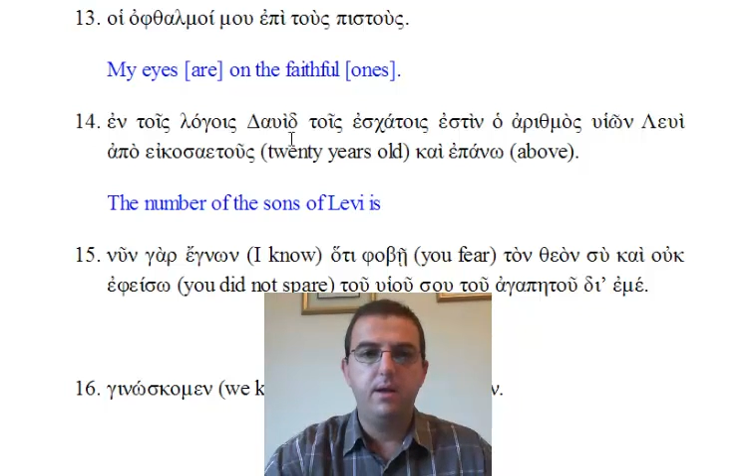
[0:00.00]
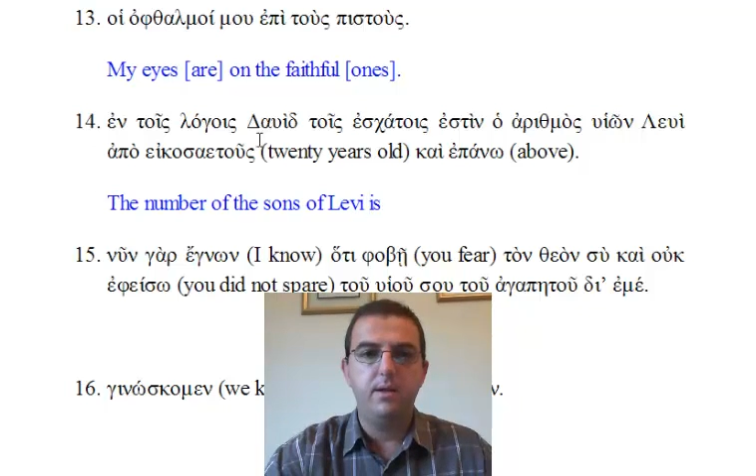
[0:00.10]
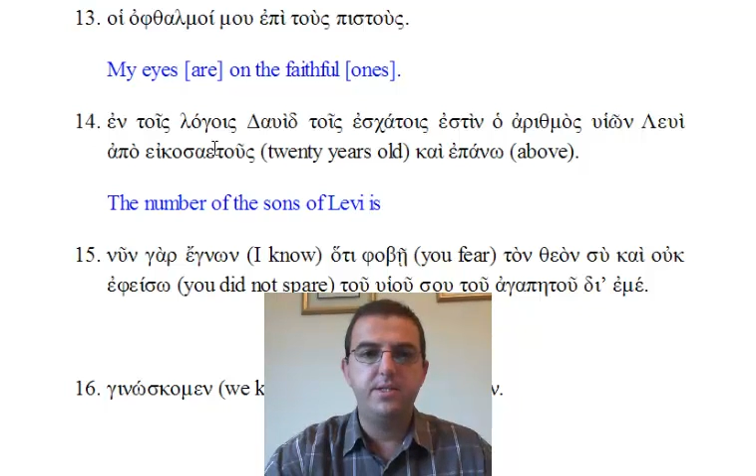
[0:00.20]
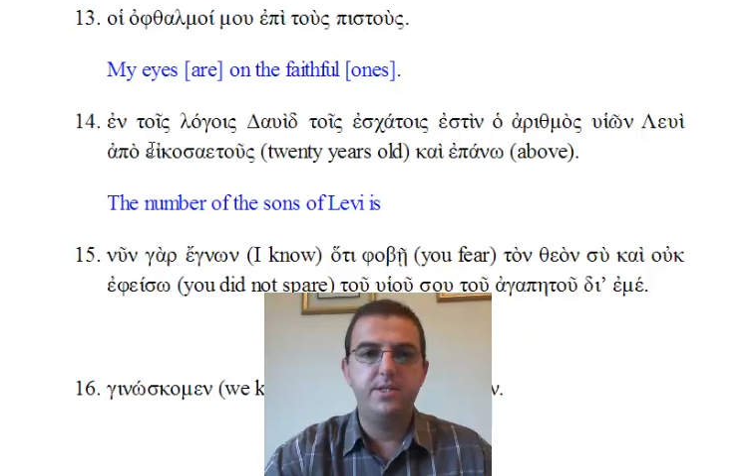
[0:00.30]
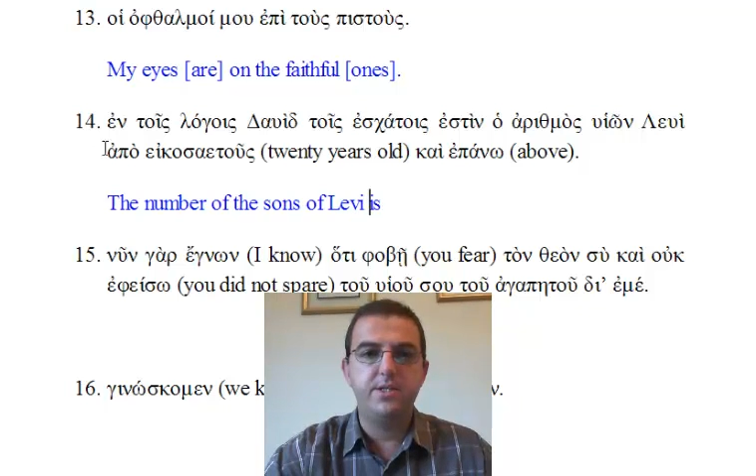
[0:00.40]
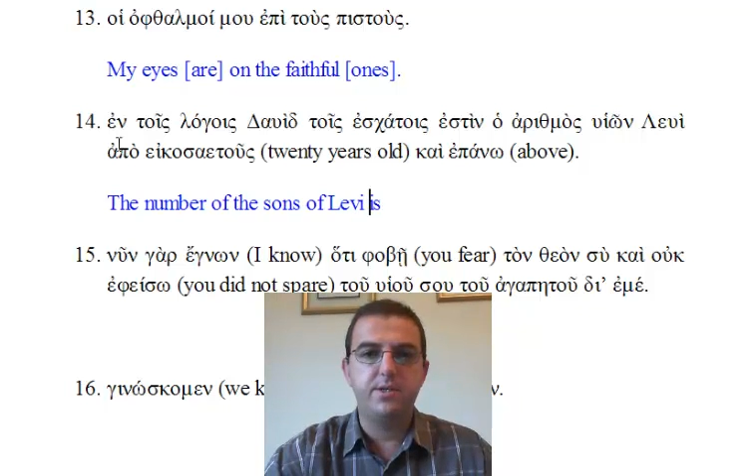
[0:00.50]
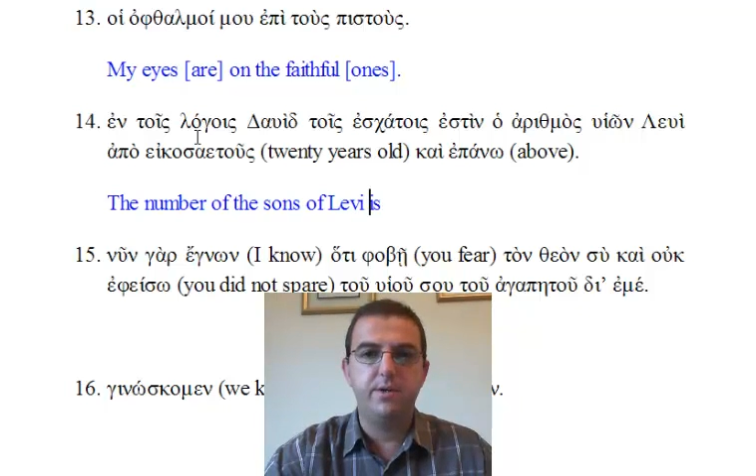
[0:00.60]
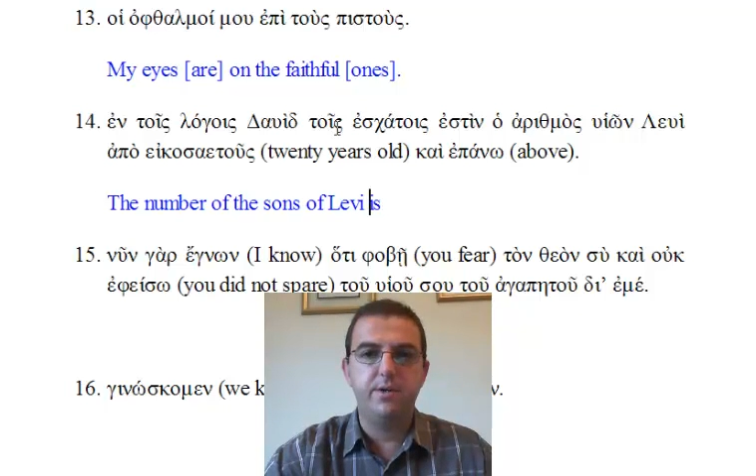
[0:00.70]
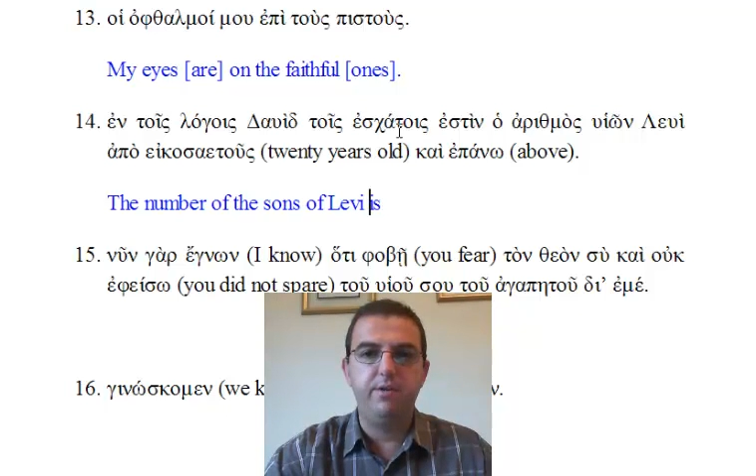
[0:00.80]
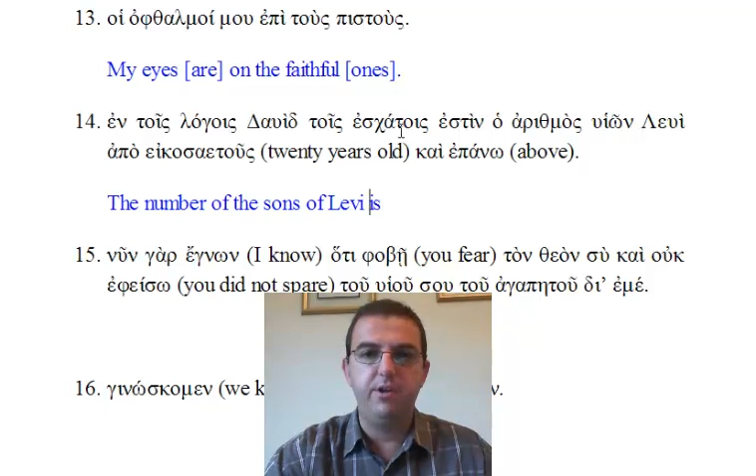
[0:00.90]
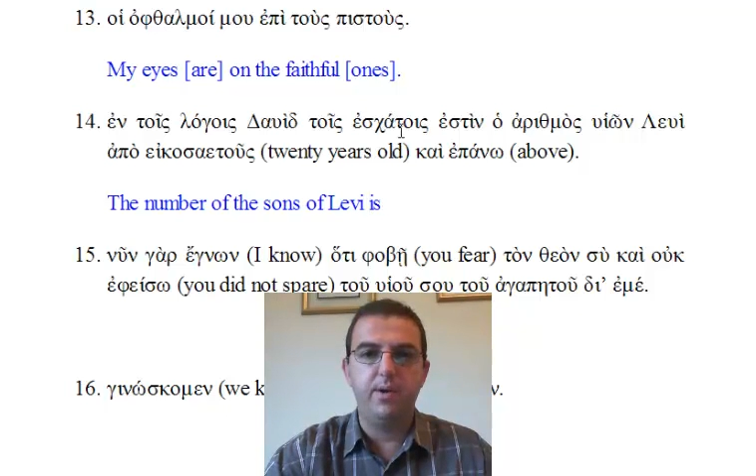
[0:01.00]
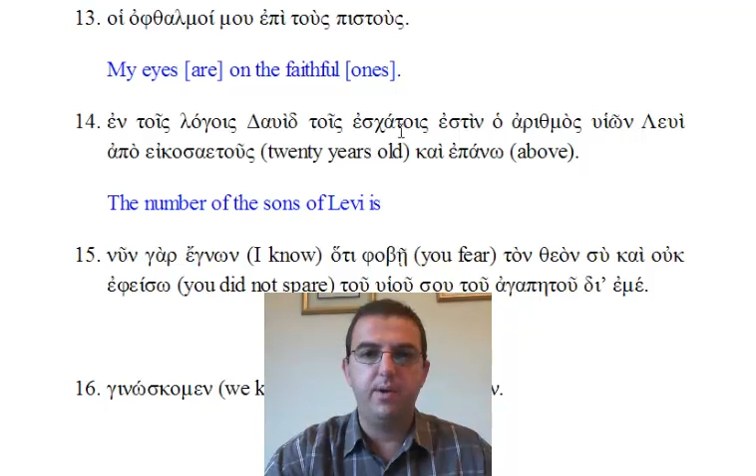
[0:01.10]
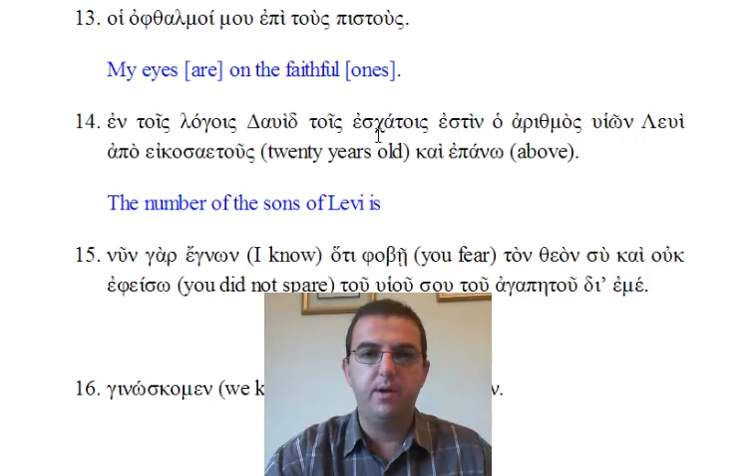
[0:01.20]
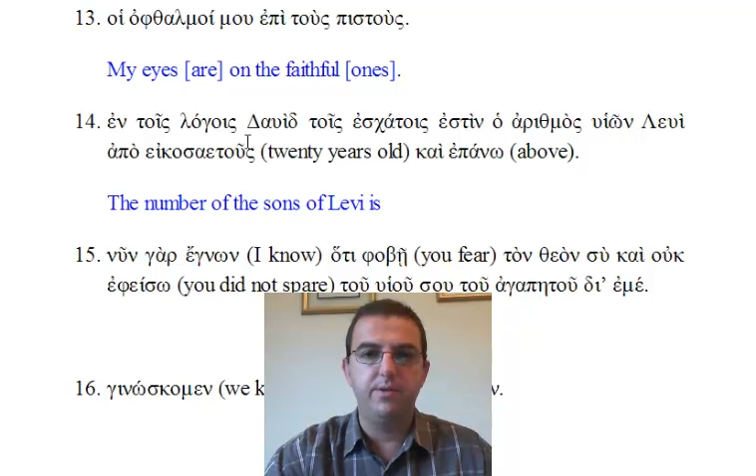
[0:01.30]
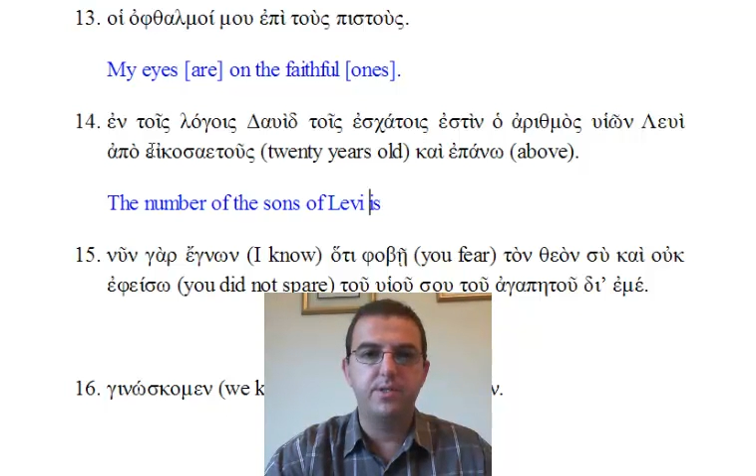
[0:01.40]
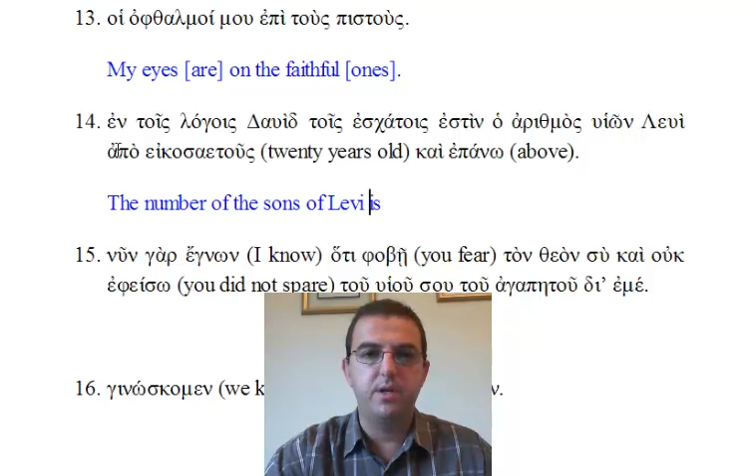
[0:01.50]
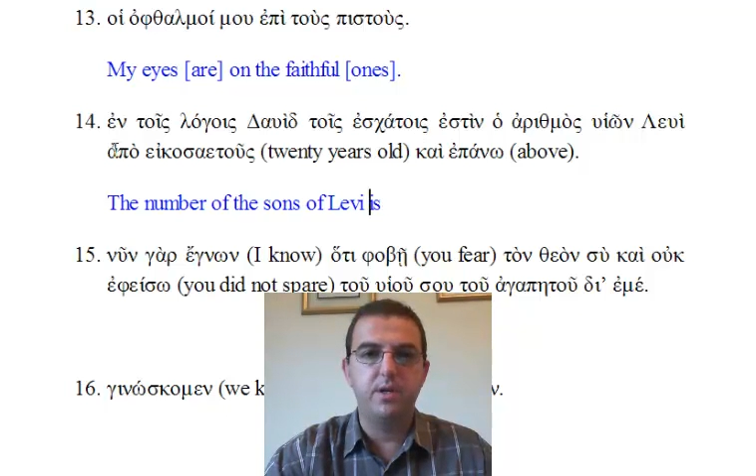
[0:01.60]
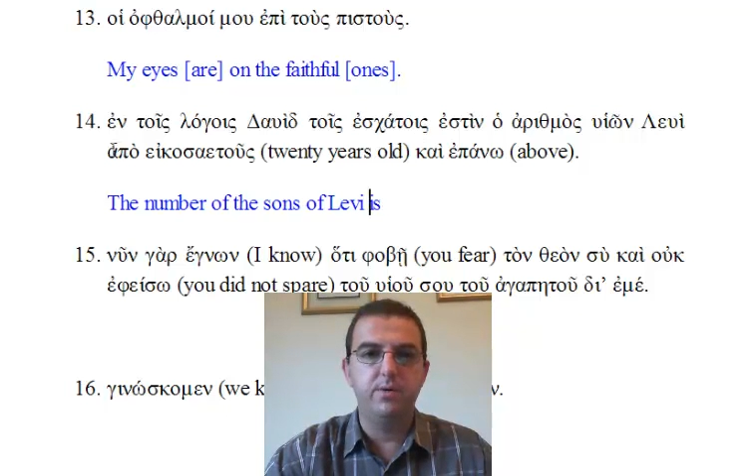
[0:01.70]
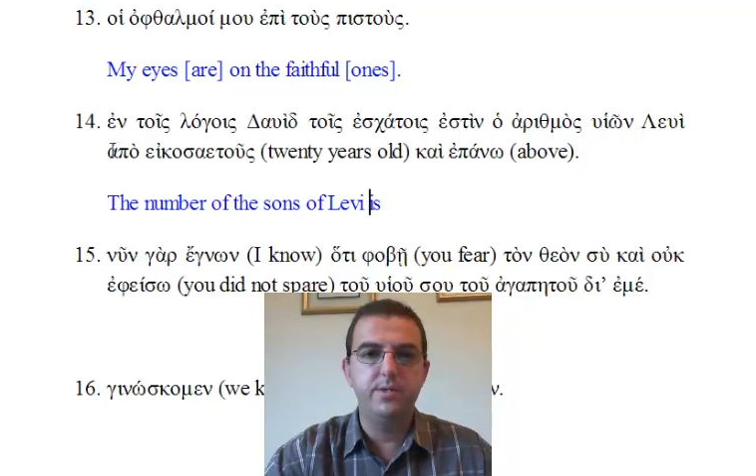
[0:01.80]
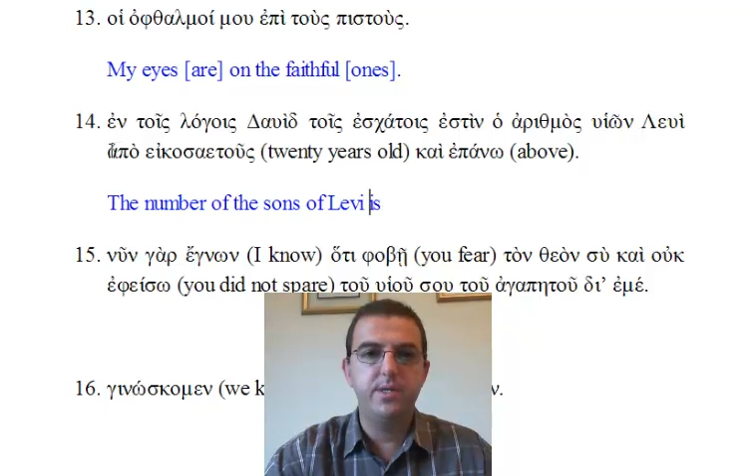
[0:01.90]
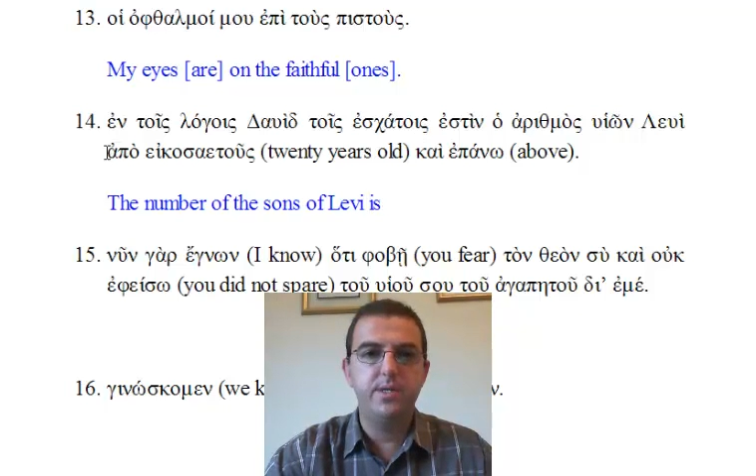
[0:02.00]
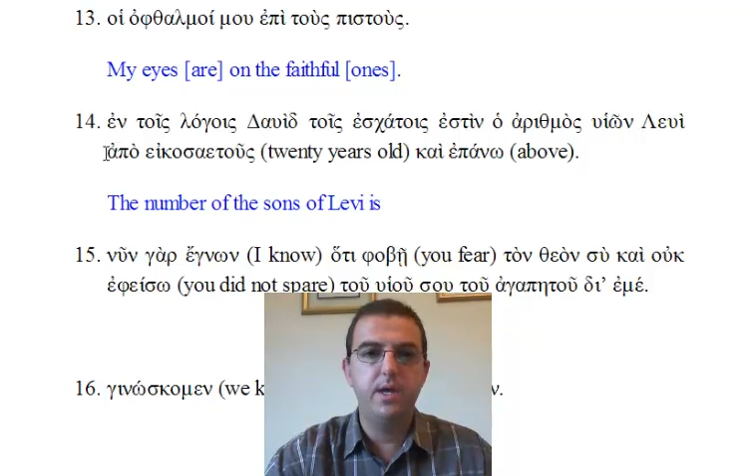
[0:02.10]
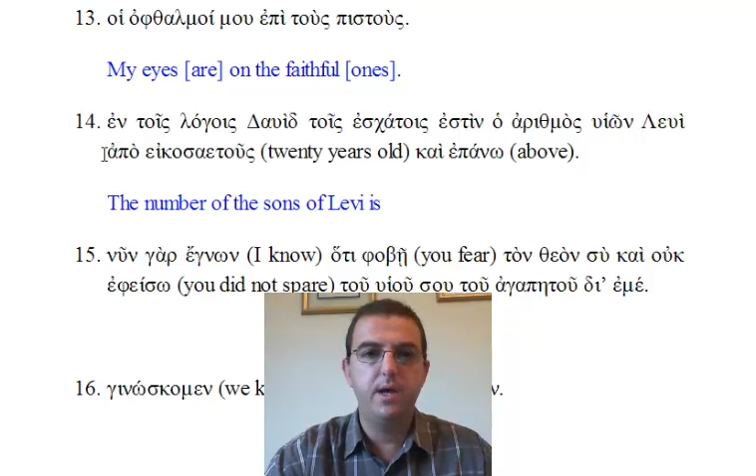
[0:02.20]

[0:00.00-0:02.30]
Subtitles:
Let's just continue along this clause.